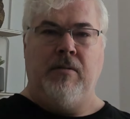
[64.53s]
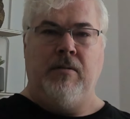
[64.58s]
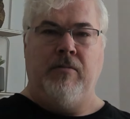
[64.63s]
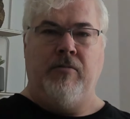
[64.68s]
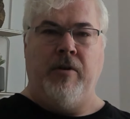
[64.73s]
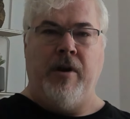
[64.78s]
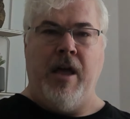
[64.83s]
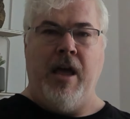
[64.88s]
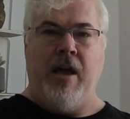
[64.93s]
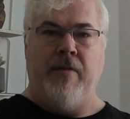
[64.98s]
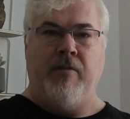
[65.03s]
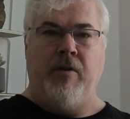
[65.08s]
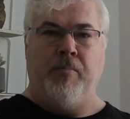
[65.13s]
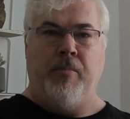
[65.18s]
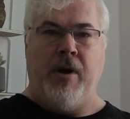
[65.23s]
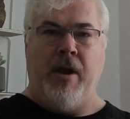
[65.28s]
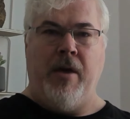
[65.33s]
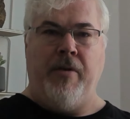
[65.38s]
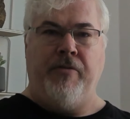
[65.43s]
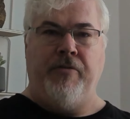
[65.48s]
For every
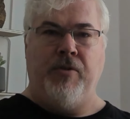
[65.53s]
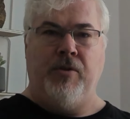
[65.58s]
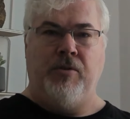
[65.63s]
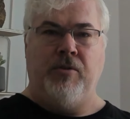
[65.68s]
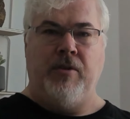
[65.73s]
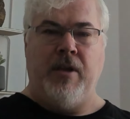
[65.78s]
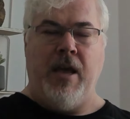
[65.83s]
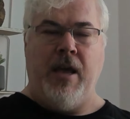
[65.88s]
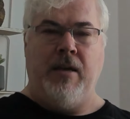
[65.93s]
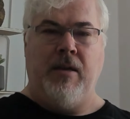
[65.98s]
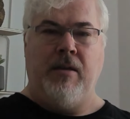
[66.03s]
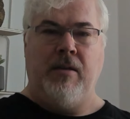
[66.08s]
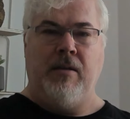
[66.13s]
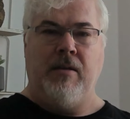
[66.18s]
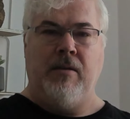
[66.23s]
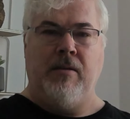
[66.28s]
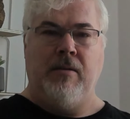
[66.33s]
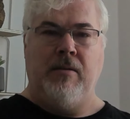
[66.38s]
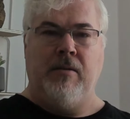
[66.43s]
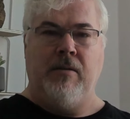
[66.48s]
breath you
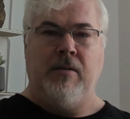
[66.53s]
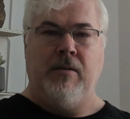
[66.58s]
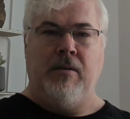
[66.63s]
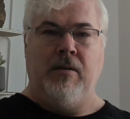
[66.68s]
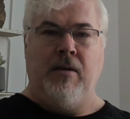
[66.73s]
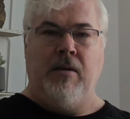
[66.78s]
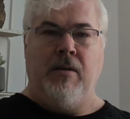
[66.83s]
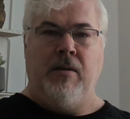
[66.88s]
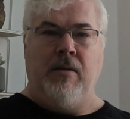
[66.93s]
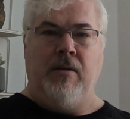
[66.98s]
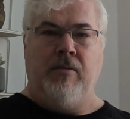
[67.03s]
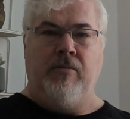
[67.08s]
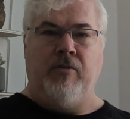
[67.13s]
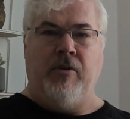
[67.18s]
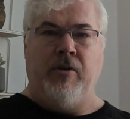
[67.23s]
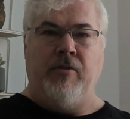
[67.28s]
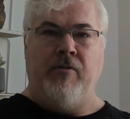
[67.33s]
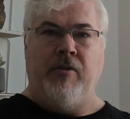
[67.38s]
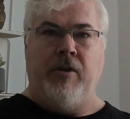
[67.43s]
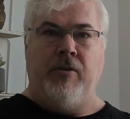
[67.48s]
take,
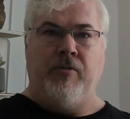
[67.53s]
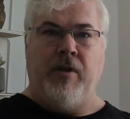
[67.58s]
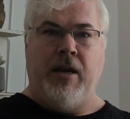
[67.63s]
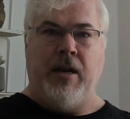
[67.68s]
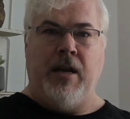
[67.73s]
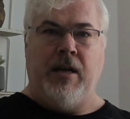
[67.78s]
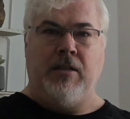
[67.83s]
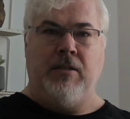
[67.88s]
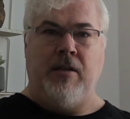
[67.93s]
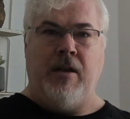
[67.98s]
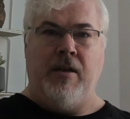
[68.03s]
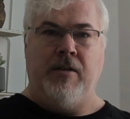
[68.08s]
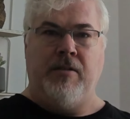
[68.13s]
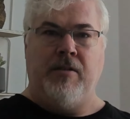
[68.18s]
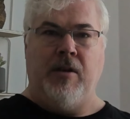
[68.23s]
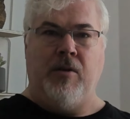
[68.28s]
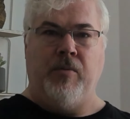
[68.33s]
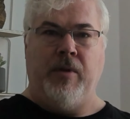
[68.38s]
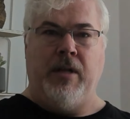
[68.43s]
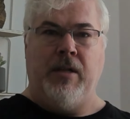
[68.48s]
your
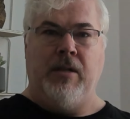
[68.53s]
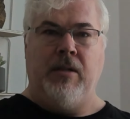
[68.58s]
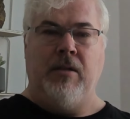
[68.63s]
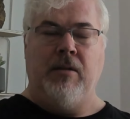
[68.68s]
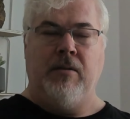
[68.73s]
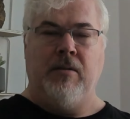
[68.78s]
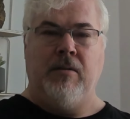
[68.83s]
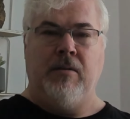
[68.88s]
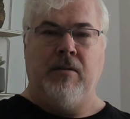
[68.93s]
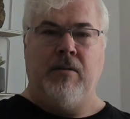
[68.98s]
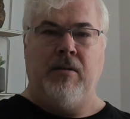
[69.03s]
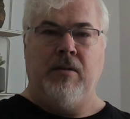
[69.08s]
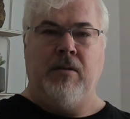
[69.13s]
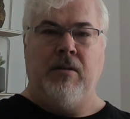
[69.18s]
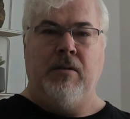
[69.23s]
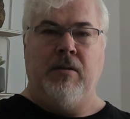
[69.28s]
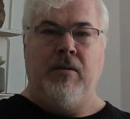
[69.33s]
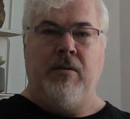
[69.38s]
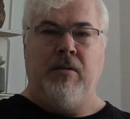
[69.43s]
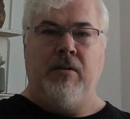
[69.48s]
relaxation will
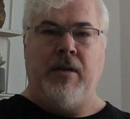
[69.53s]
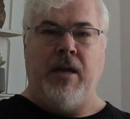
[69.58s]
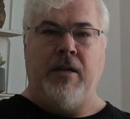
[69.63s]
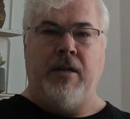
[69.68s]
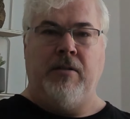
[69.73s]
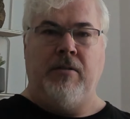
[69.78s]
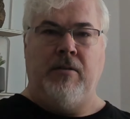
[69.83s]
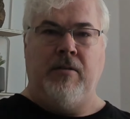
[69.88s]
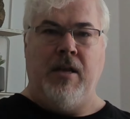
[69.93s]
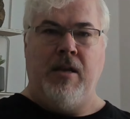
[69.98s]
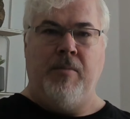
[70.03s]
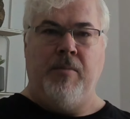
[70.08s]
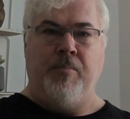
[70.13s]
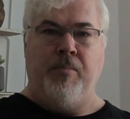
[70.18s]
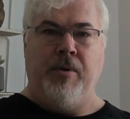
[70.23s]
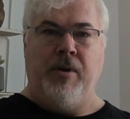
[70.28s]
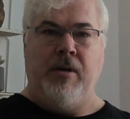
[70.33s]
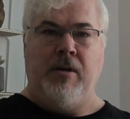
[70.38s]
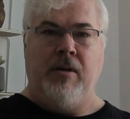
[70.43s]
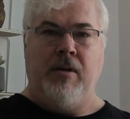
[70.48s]
get
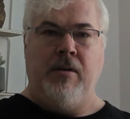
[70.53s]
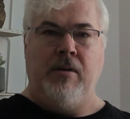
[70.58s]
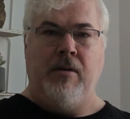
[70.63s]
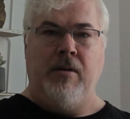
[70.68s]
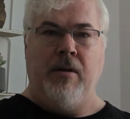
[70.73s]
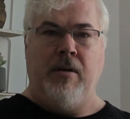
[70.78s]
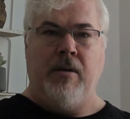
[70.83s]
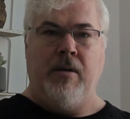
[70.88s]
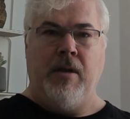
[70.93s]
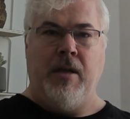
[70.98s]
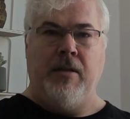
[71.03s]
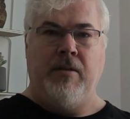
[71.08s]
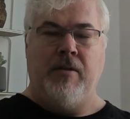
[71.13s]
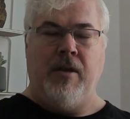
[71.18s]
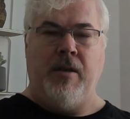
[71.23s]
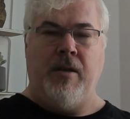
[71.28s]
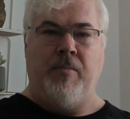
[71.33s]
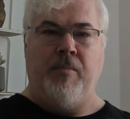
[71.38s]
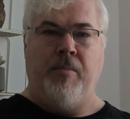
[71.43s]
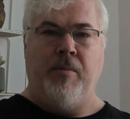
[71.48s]
deeper and
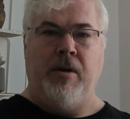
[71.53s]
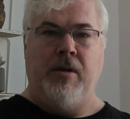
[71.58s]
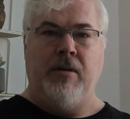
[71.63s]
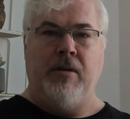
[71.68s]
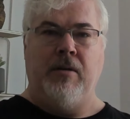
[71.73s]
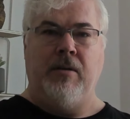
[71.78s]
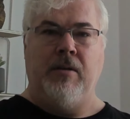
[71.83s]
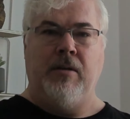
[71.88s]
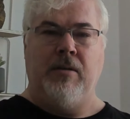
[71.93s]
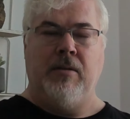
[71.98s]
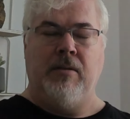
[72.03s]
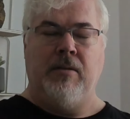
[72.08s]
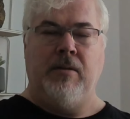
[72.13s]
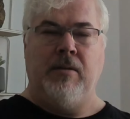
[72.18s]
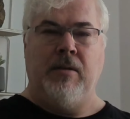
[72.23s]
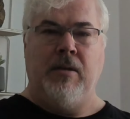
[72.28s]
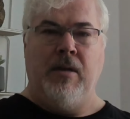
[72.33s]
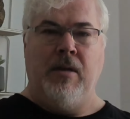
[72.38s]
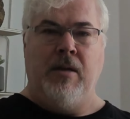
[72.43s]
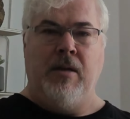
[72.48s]
deeper.
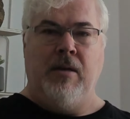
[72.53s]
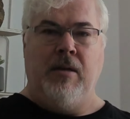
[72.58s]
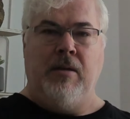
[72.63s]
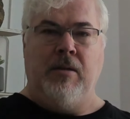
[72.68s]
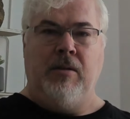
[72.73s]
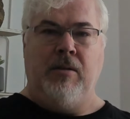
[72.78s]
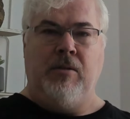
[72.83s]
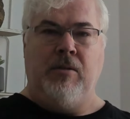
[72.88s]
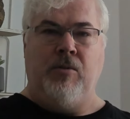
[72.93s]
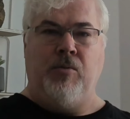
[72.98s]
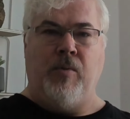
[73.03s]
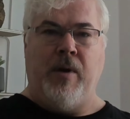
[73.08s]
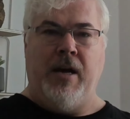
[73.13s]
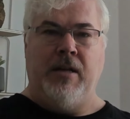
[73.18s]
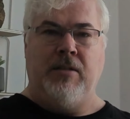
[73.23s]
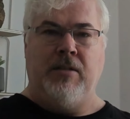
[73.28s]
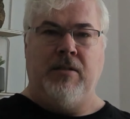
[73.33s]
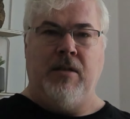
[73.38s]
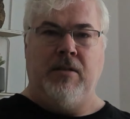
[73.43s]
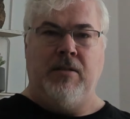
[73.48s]

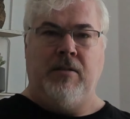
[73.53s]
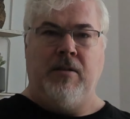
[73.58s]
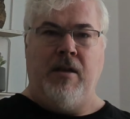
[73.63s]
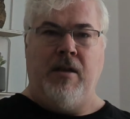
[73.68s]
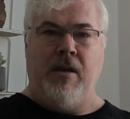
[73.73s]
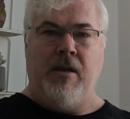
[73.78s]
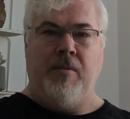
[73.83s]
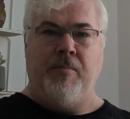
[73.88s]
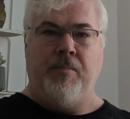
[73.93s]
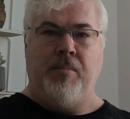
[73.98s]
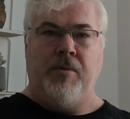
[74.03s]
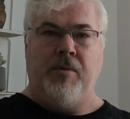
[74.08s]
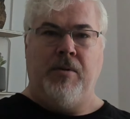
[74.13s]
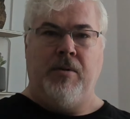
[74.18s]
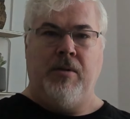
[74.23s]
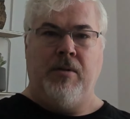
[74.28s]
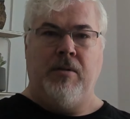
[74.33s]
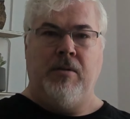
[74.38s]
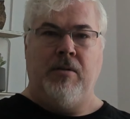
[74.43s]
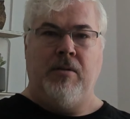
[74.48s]
Twice as deep,
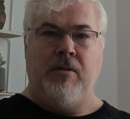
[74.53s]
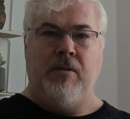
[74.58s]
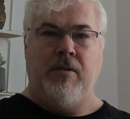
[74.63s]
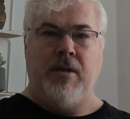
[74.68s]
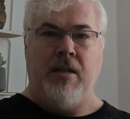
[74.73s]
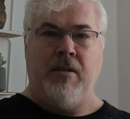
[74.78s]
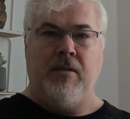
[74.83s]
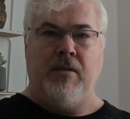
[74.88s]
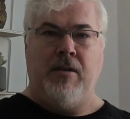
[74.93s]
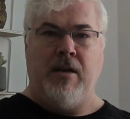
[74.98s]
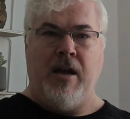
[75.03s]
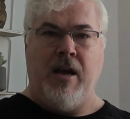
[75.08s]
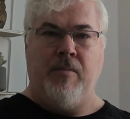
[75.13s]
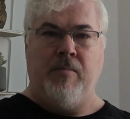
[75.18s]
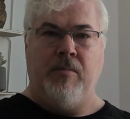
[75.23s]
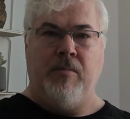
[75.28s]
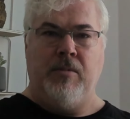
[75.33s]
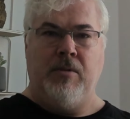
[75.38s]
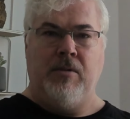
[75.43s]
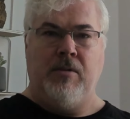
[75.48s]
ten
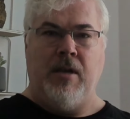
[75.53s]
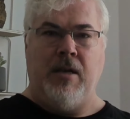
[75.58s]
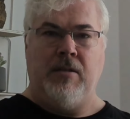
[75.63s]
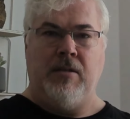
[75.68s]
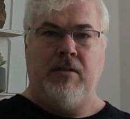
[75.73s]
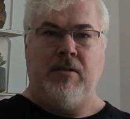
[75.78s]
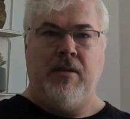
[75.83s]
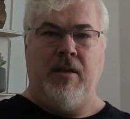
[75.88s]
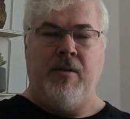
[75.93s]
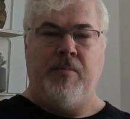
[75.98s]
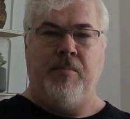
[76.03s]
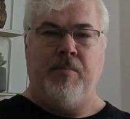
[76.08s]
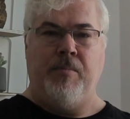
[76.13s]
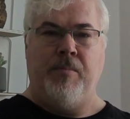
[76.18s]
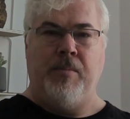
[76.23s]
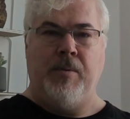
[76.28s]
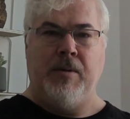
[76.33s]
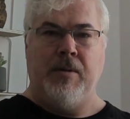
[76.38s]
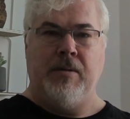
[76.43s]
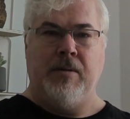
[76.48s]
times as deep.
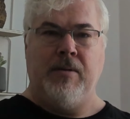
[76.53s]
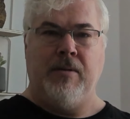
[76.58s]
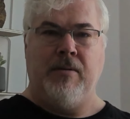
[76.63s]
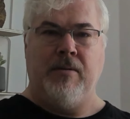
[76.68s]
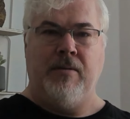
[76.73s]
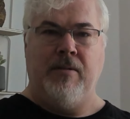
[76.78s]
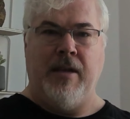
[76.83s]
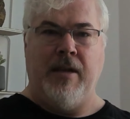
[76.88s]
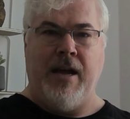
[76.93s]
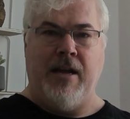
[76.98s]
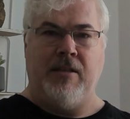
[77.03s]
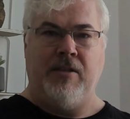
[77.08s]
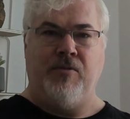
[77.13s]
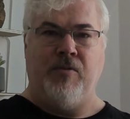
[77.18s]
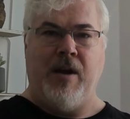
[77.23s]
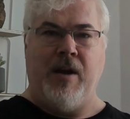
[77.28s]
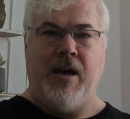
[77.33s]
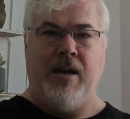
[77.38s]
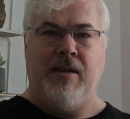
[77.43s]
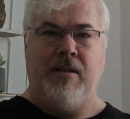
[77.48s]
That's
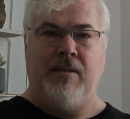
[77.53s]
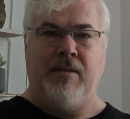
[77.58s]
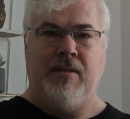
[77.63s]
right.